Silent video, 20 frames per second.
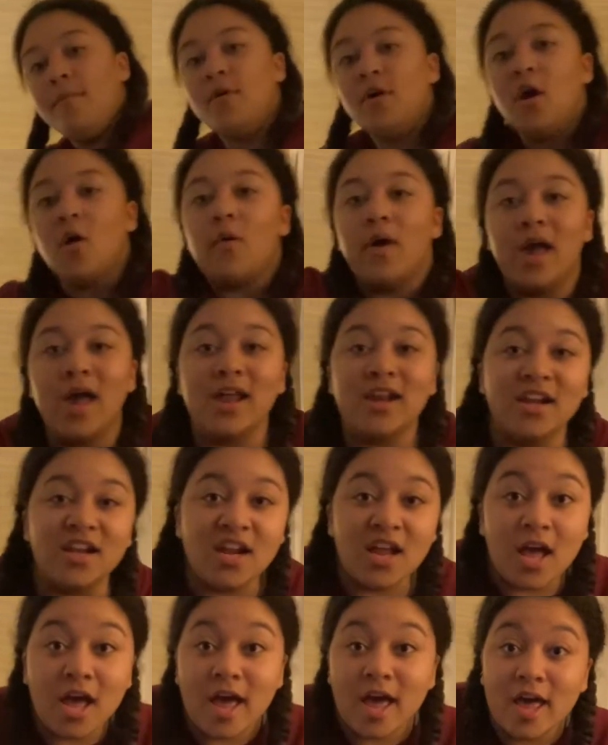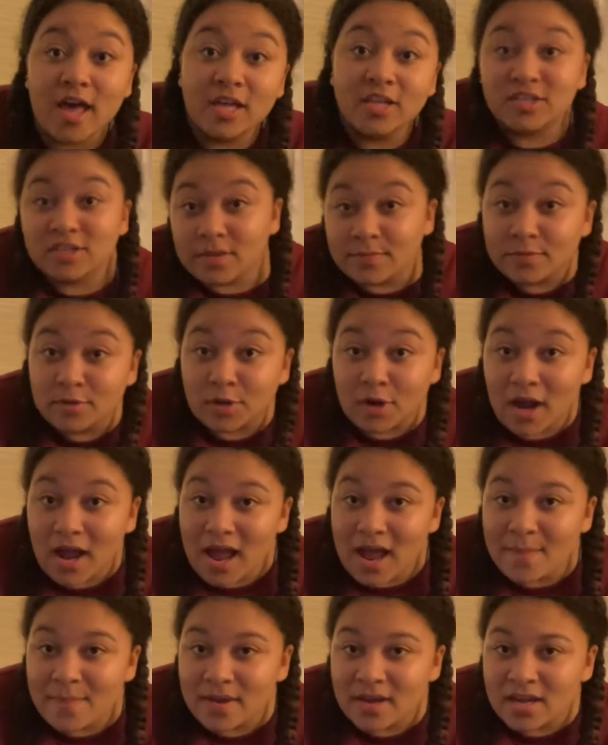go ahead and uh,
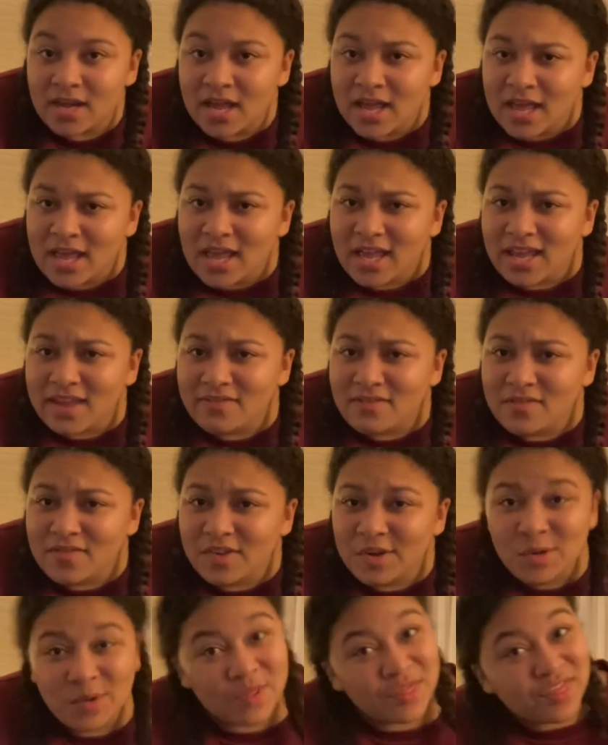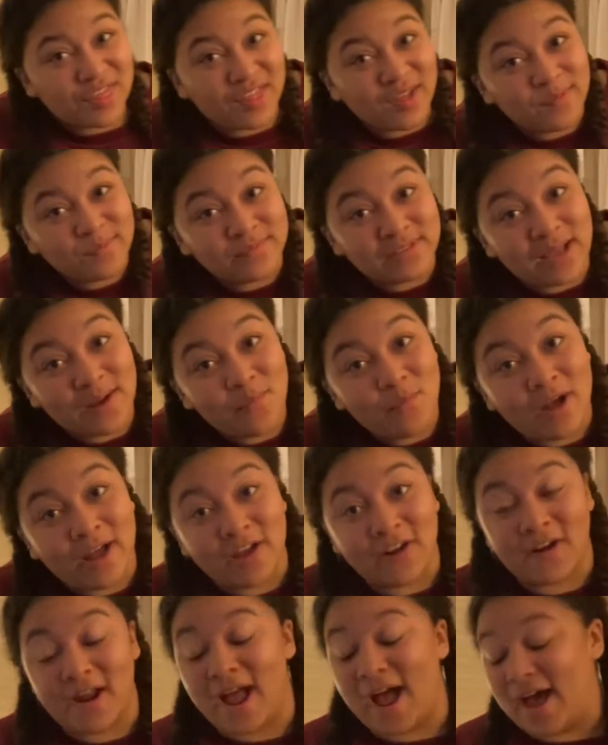subscribe and give the video a thumbs up while
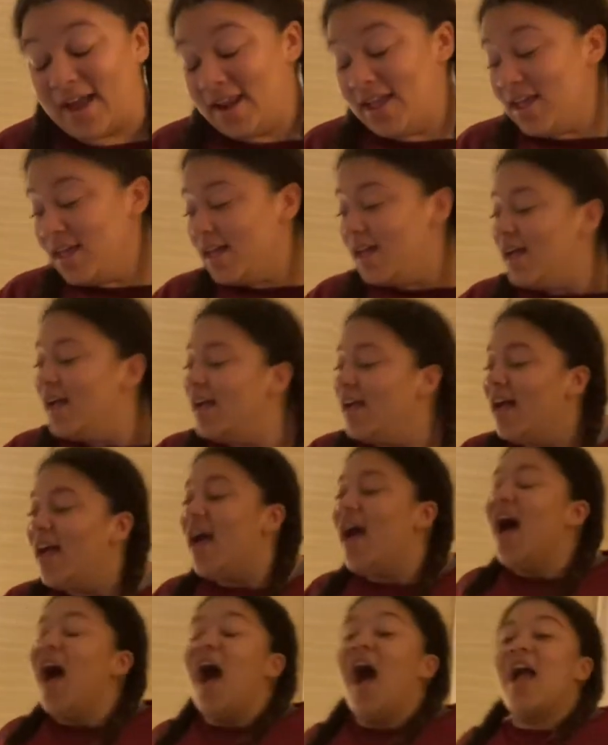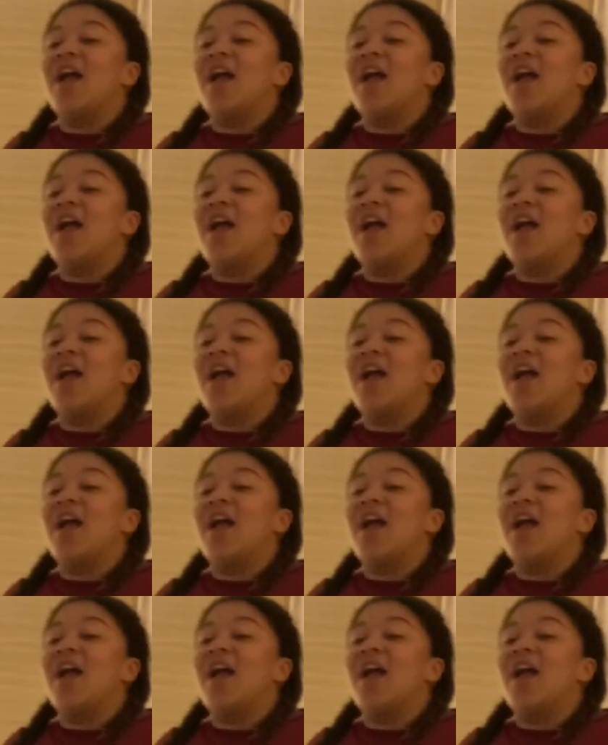you're at it. I